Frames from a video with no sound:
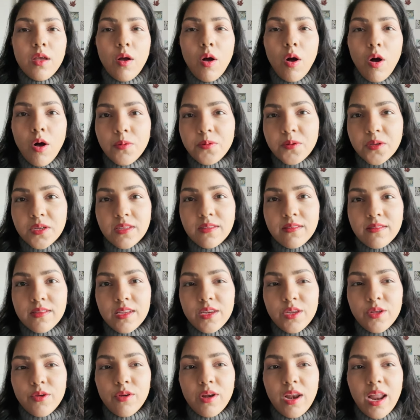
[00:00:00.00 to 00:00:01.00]
options
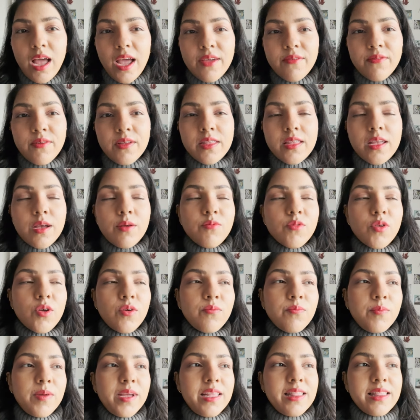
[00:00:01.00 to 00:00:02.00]
in your life in terms
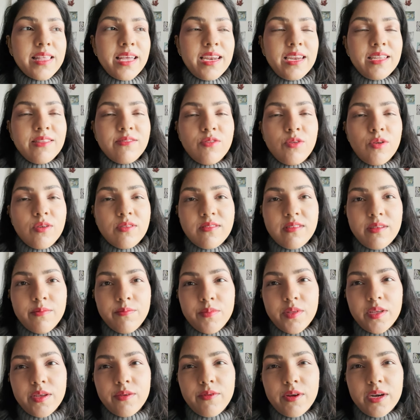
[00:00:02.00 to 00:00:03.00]
of meal, then it's not
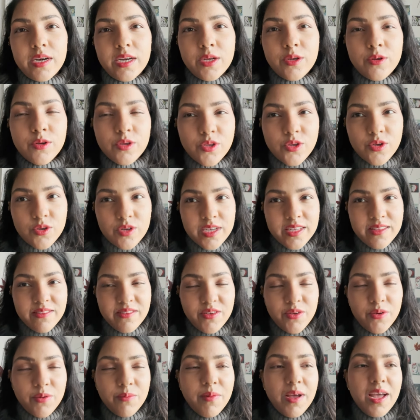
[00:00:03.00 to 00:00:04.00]
something very good to
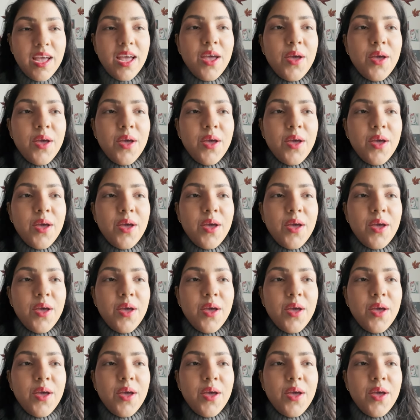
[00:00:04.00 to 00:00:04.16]
consume.